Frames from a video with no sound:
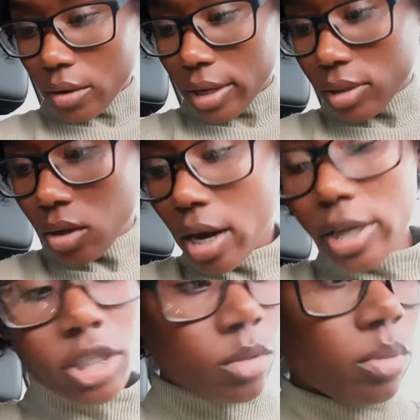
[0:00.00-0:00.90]
Okay, so
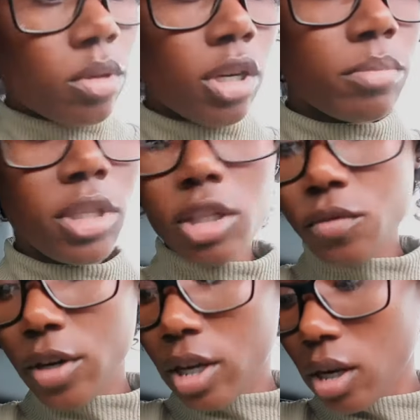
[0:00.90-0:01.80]
I just pulled up to this
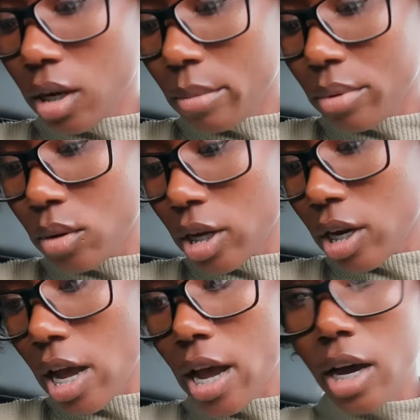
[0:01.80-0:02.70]
freaking airport
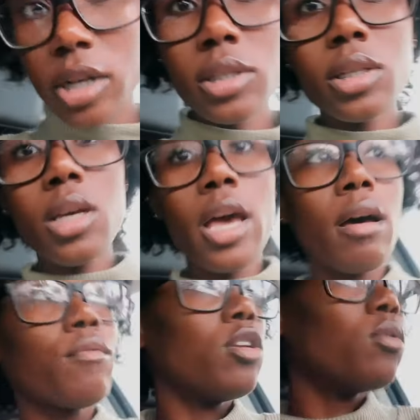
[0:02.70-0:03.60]
and I honestly
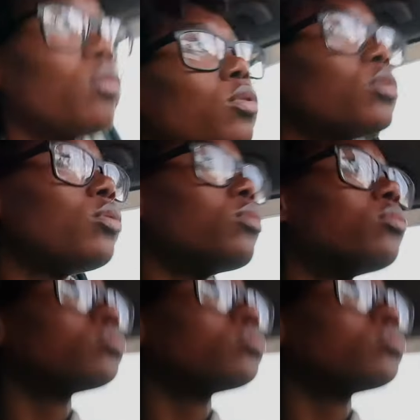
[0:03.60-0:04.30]
have no clue